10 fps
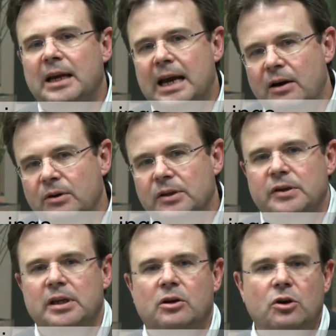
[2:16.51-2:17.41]
the
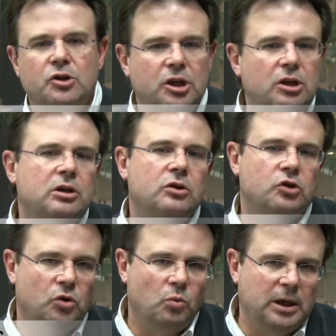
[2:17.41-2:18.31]
currency
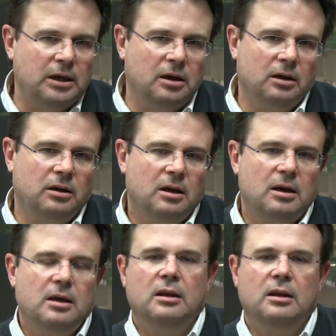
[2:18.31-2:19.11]
continues to weaken,